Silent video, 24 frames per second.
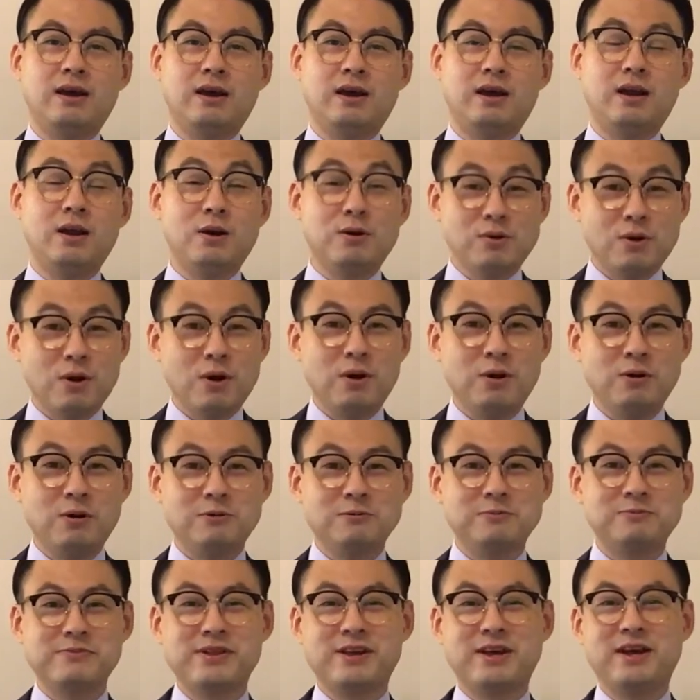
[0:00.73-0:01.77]
Hello
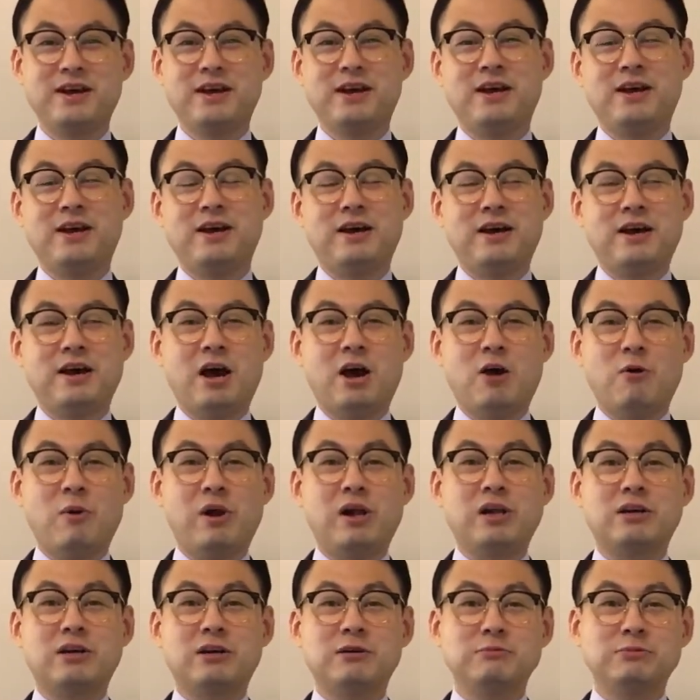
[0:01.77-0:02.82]
all. Uh,
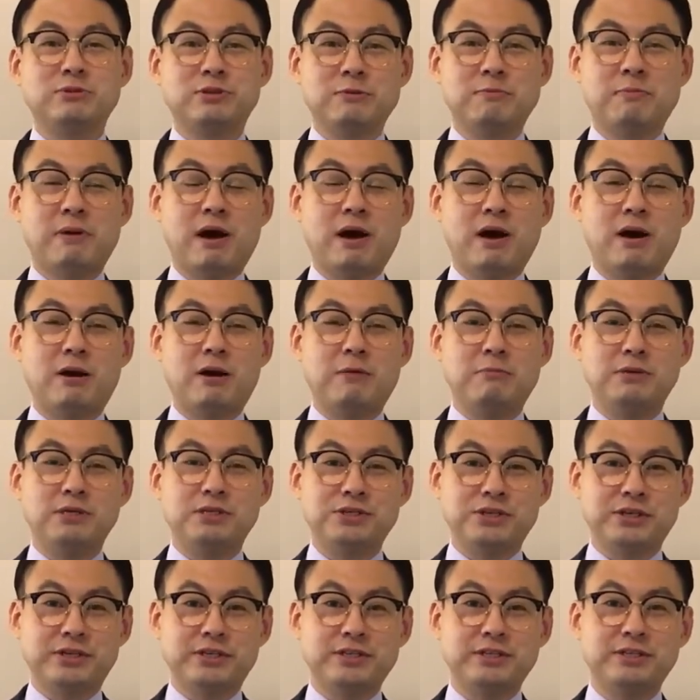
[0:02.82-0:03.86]
welcome to Power
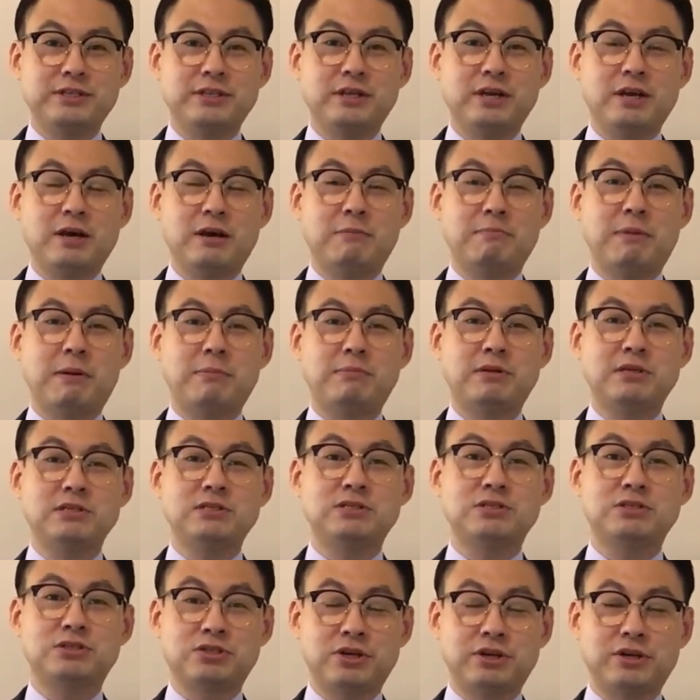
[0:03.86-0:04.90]
Mission uh,
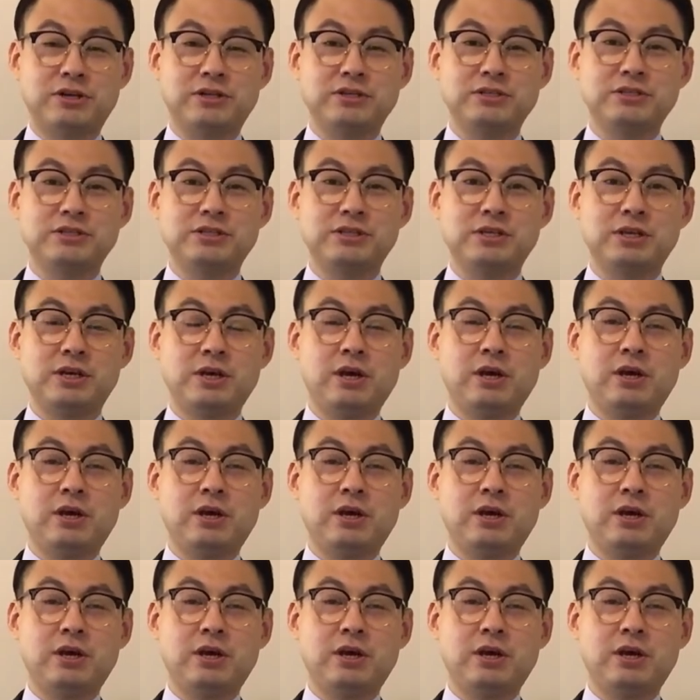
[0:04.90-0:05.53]
Baptist Church,